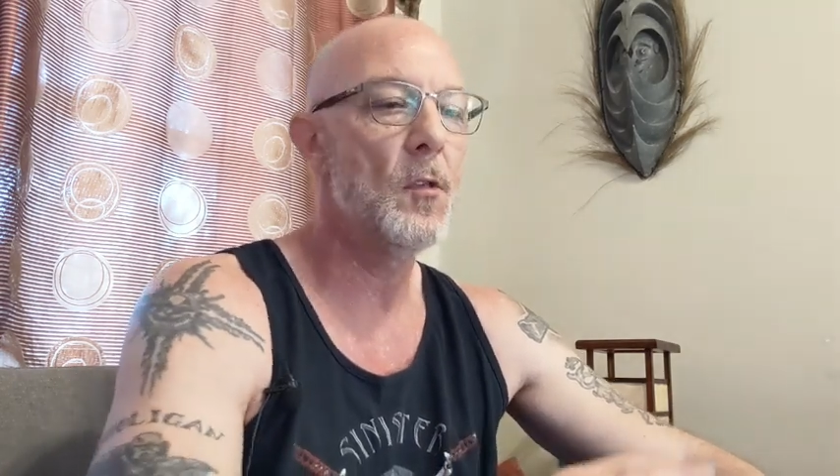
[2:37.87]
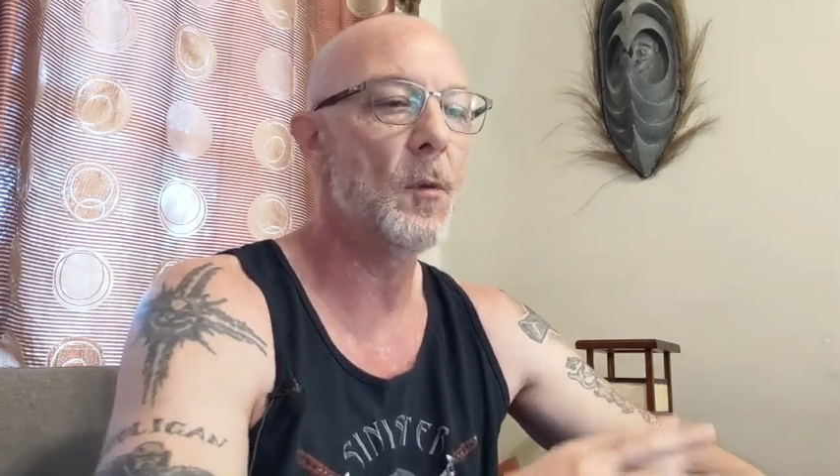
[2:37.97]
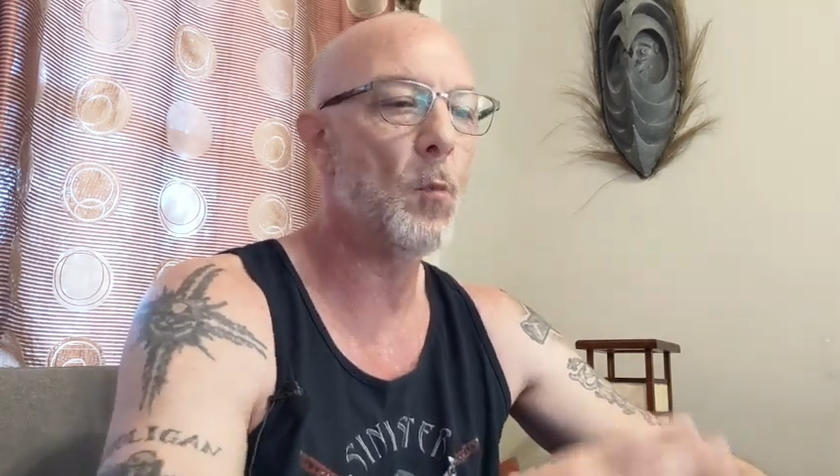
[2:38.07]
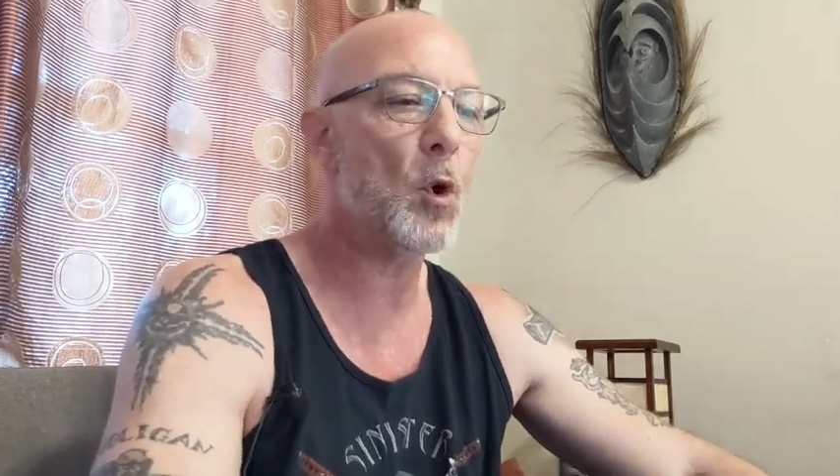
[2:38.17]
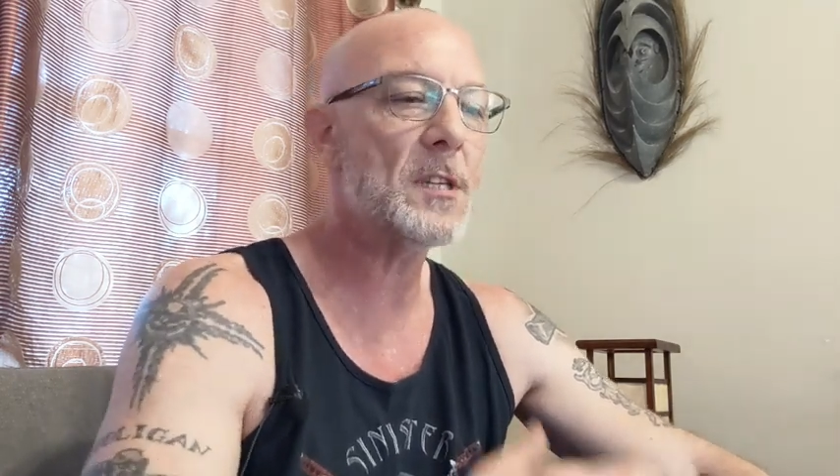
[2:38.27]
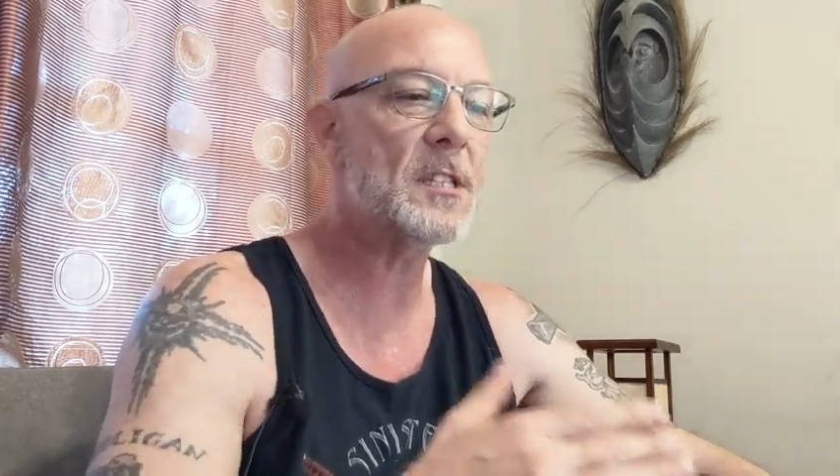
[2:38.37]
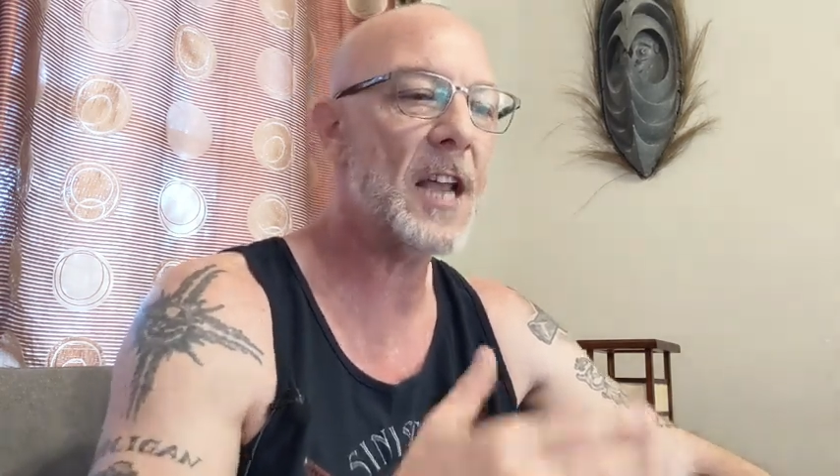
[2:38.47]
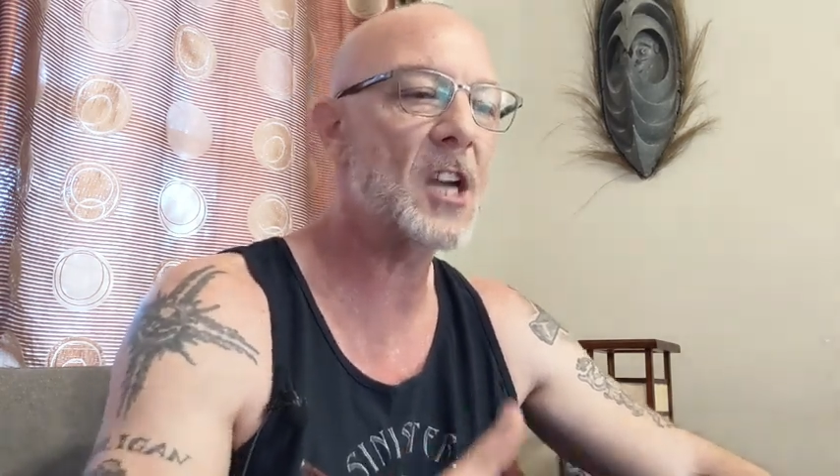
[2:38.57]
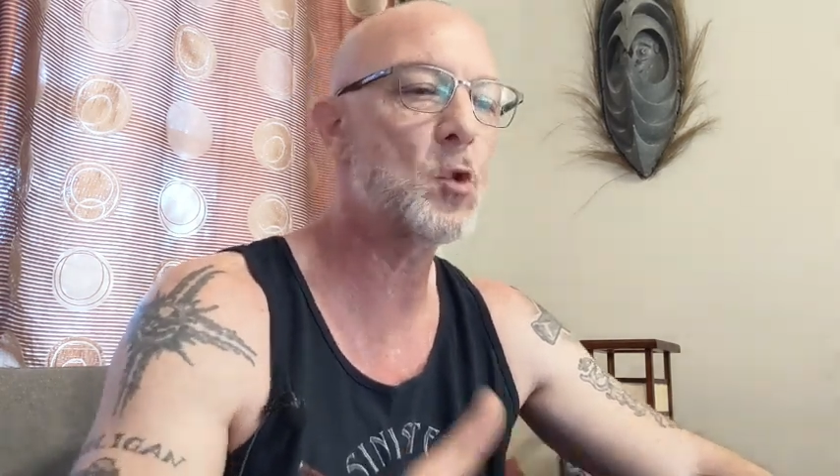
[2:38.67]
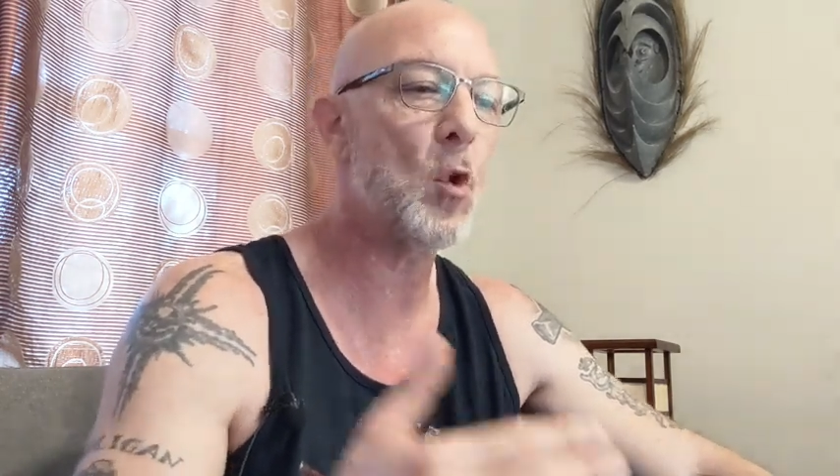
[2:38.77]
The more
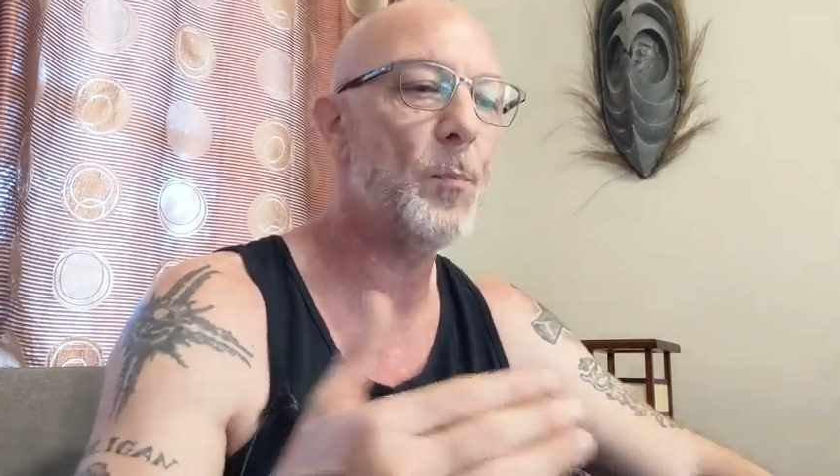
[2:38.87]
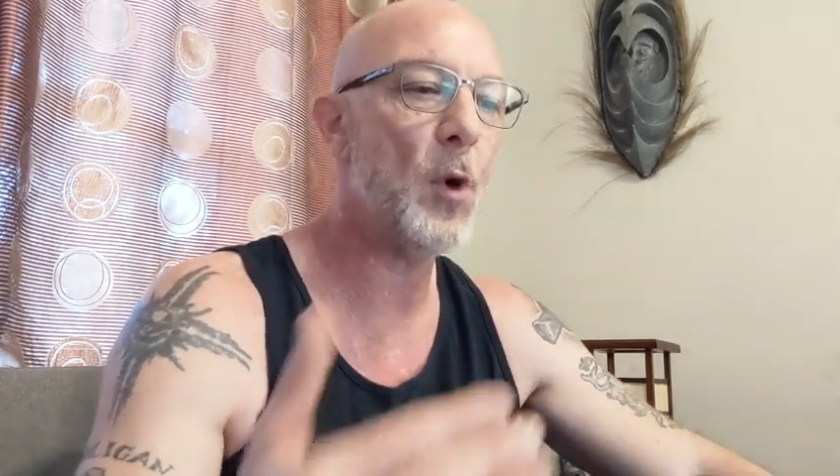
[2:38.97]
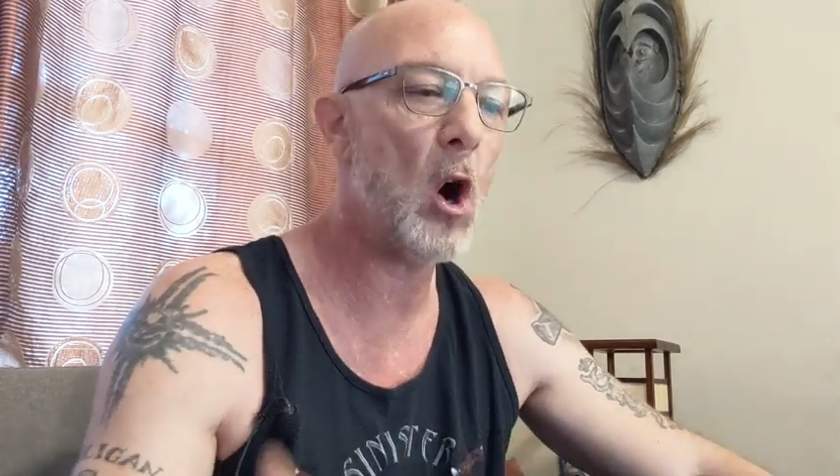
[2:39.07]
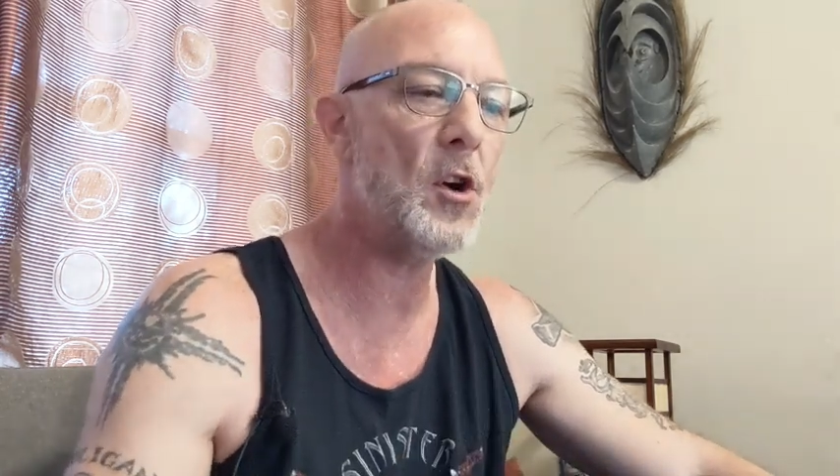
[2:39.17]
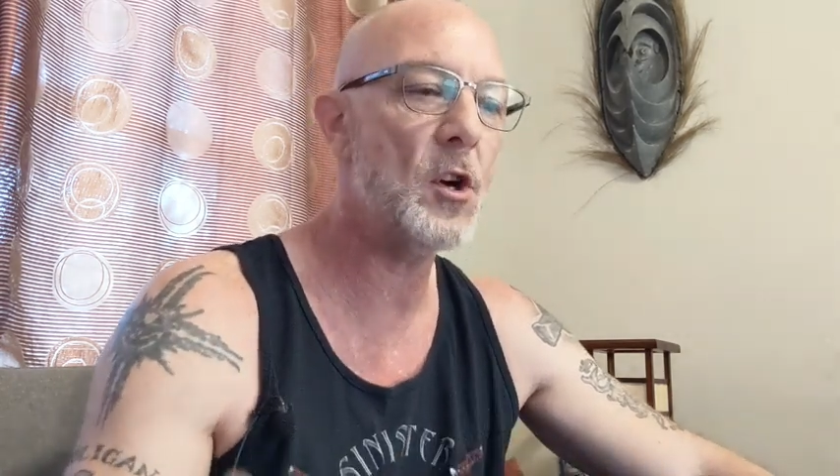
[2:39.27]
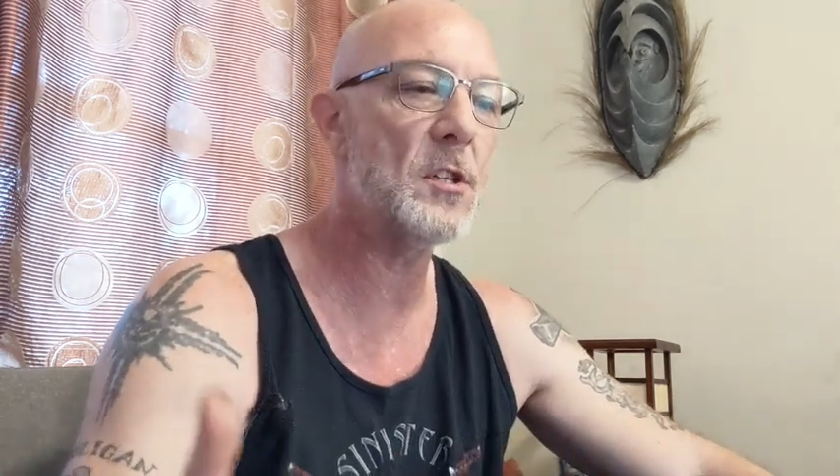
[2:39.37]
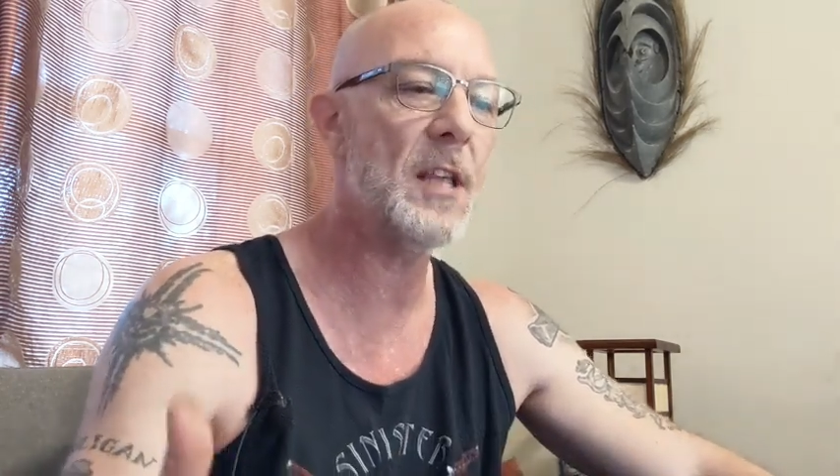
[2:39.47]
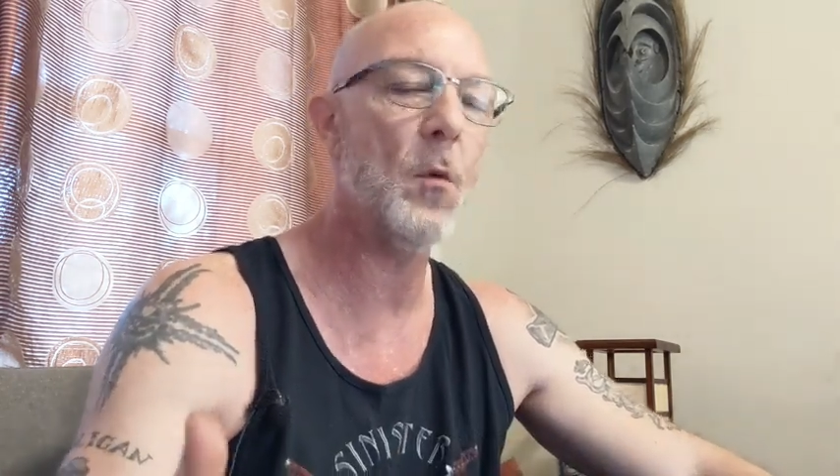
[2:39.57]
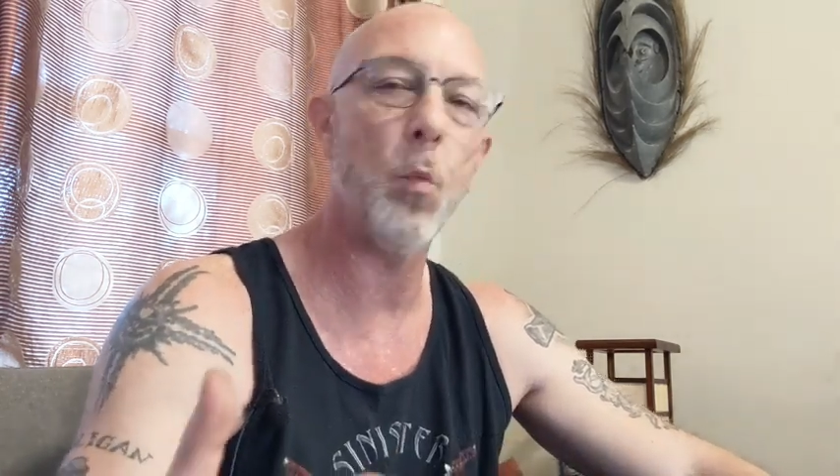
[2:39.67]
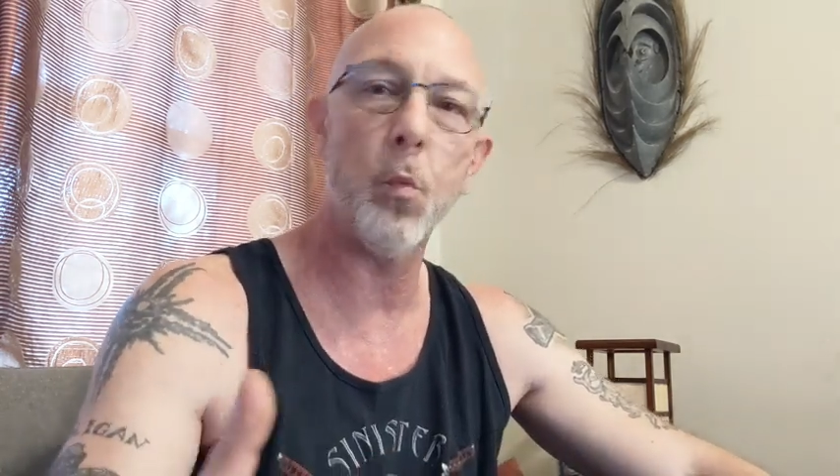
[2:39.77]
sexual partners that